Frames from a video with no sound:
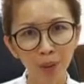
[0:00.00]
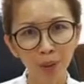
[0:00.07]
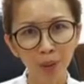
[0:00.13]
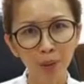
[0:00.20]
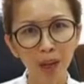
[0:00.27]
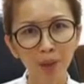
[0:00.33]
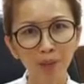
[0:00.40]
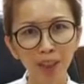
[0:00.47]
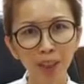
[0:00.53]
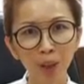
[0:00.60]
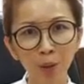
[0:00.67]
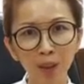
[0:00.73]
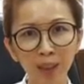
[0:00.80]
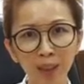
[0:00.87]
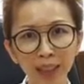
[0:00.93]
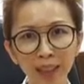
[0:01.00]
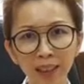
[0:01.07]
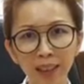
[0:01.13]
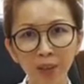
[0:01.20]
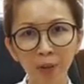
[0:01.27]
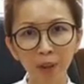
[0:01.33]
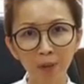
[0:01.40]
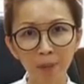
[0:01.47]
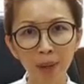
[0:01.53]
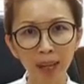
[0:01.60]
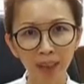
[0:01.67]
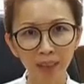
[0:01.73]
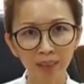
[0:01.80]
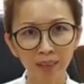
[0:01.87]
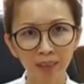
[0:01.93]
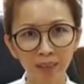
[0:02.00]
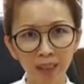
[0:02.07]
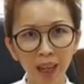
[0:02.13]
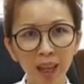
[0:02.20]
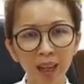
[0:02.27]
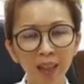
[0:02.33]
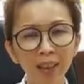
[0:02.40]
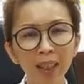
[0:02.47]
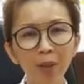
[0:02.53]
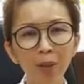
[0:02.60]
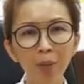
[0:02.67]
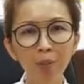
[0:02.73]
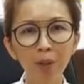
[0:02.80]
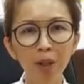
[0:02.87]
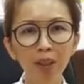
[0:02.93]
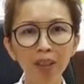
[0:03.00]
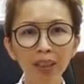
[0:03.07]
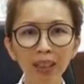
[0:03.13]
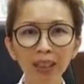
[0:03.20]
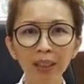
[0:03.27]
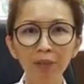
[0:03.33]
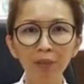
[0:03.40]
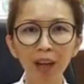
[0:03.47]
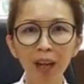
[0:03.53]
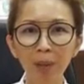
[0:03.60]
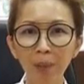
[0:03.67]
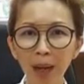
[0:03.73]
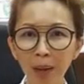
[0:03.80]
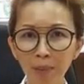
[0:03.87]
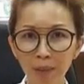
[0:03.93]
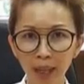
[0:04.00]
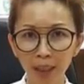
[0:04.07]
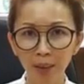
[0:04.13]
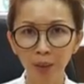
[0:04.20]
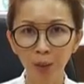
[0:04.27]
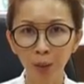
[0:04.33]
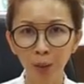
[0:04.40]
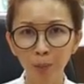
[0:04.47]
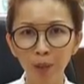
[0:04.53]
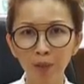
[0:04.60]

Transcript: to have equal standing with men. They were mostly defined by men to be